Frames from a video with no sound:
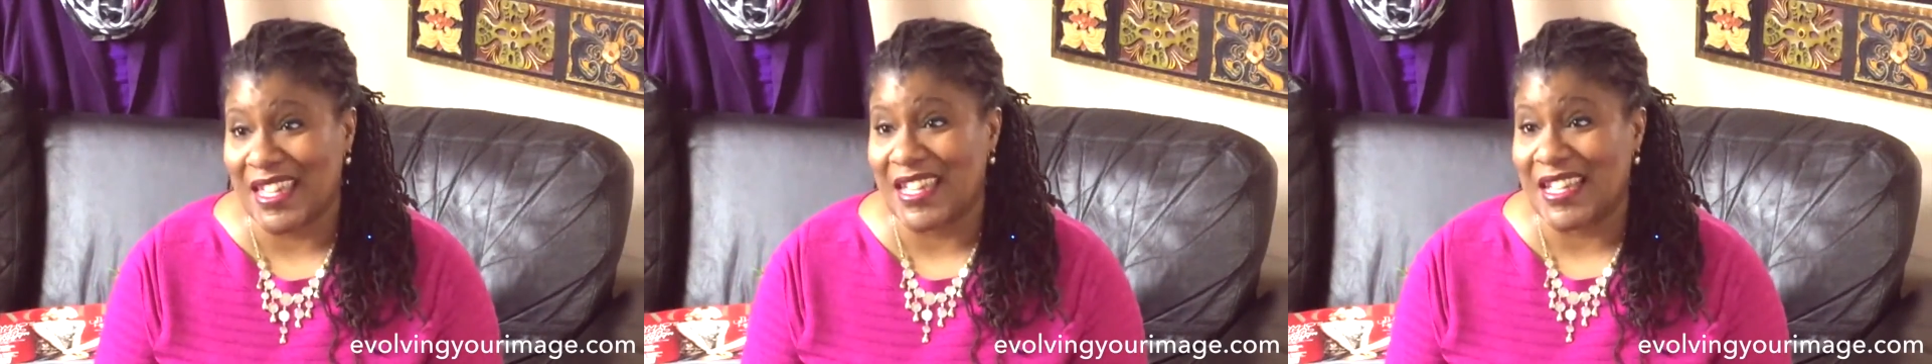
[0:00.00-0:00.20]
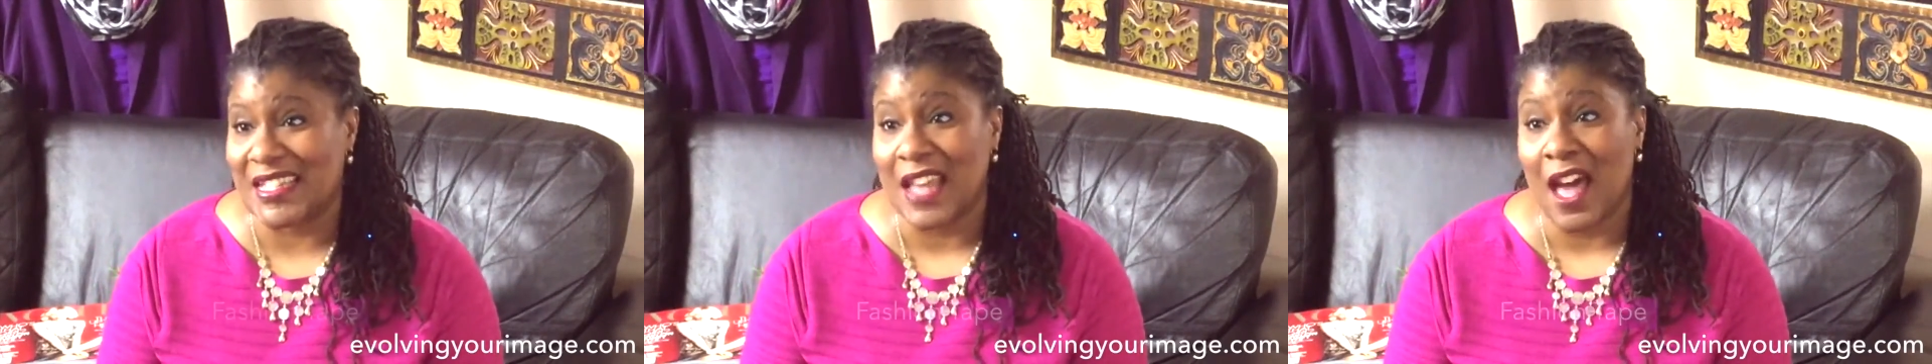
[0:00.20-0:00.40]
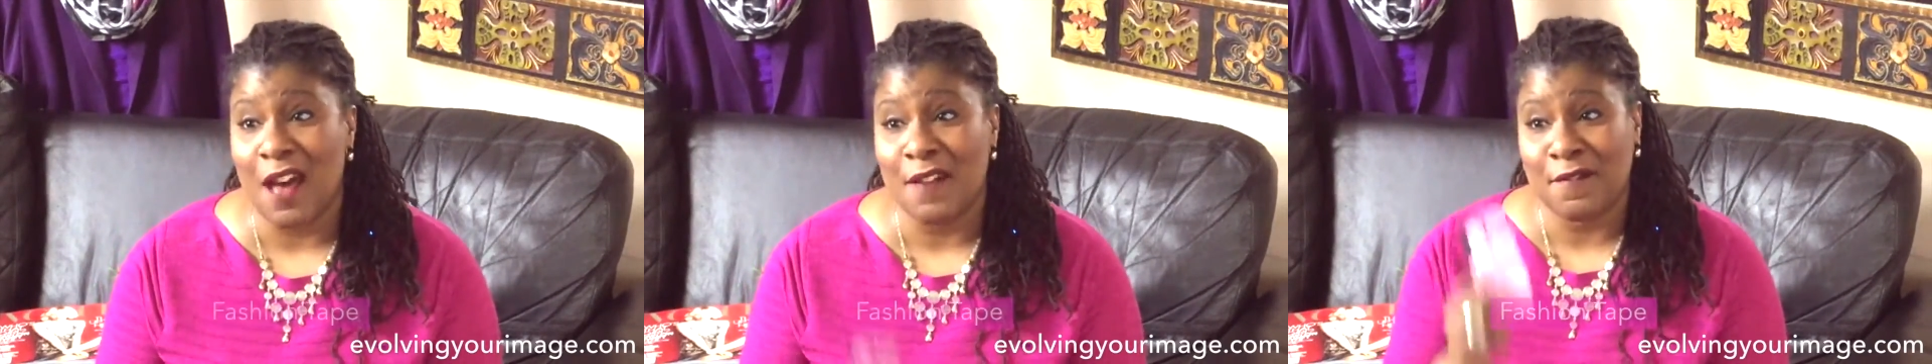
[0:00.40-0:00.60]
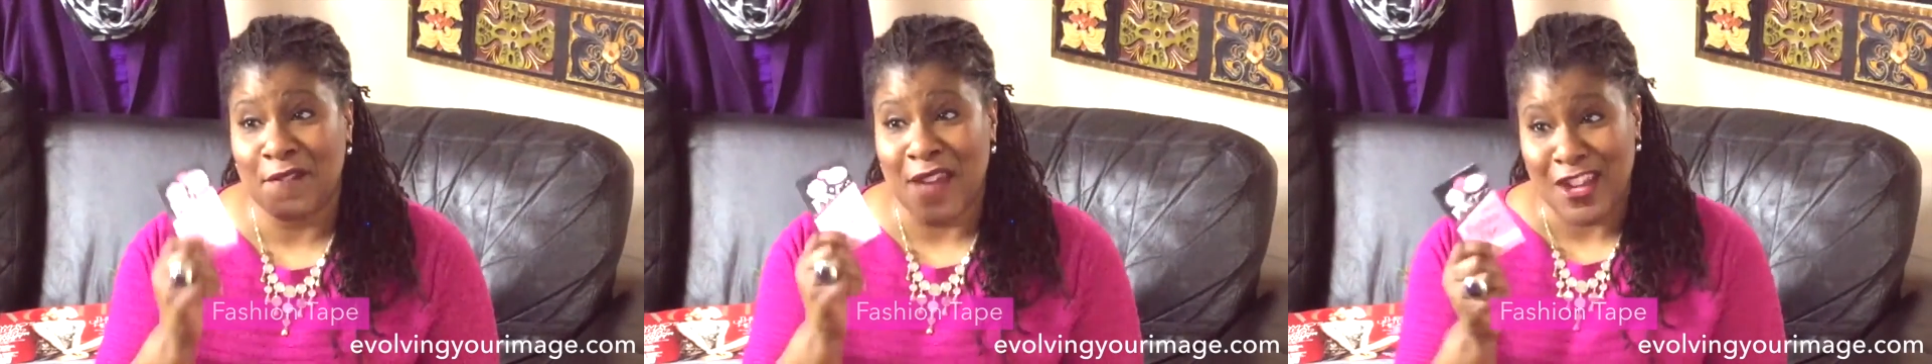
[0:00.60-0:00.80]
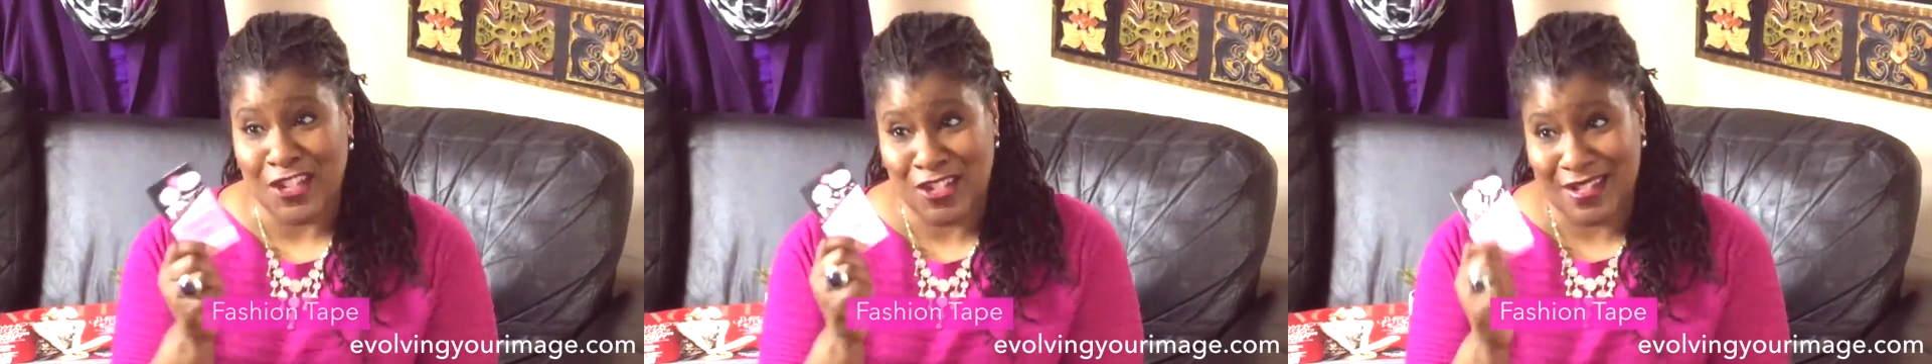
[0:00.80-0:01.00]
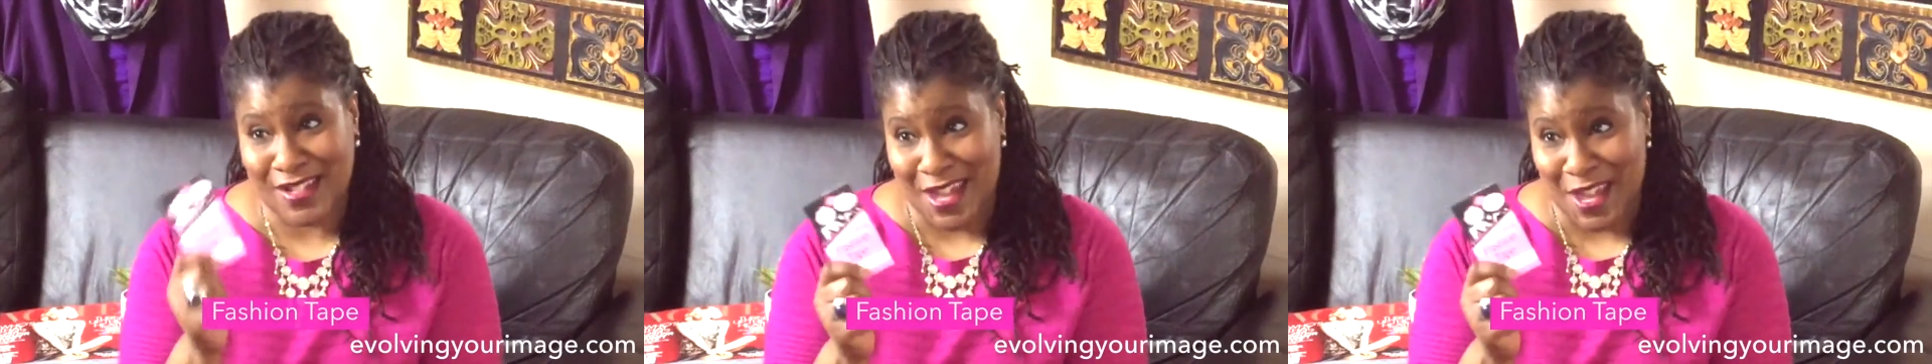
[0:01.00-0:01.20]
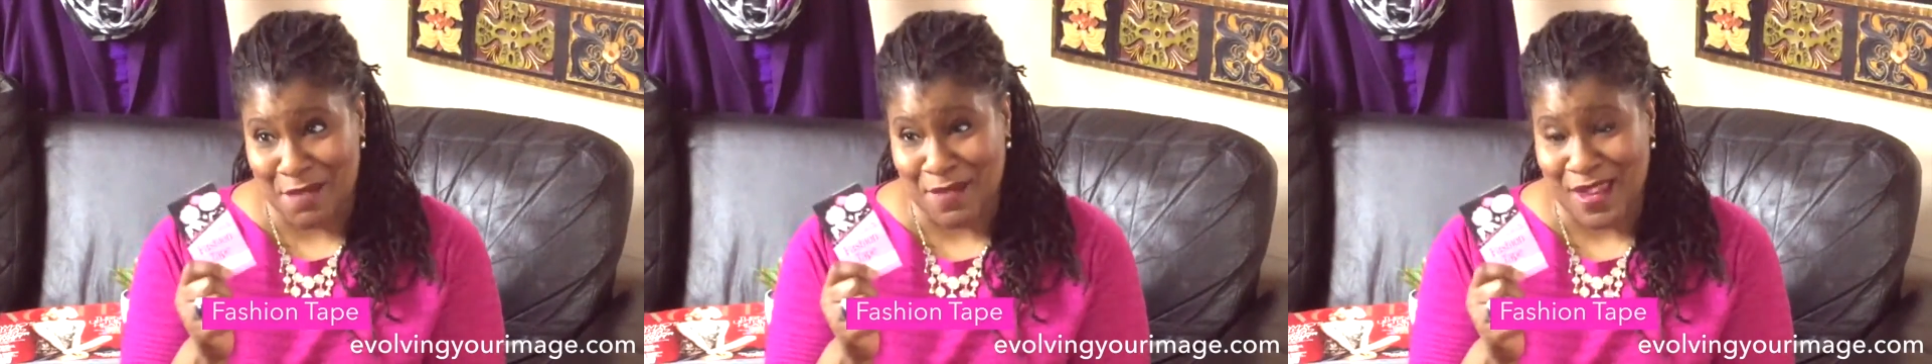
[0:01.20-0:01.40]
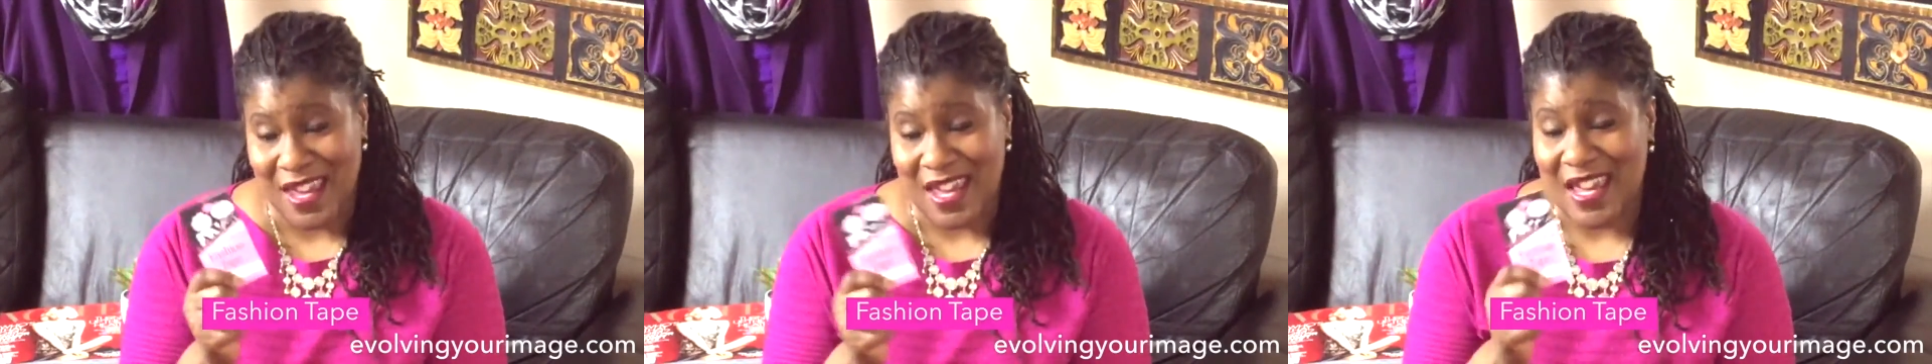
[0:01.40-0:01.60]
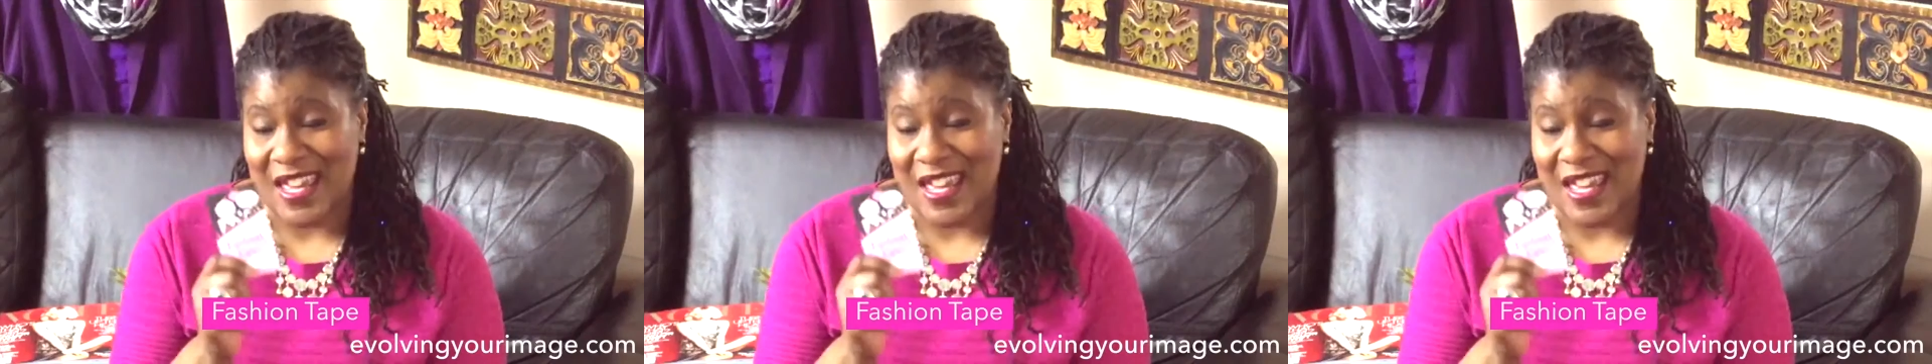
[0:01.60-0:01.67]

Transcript: is fashion tape.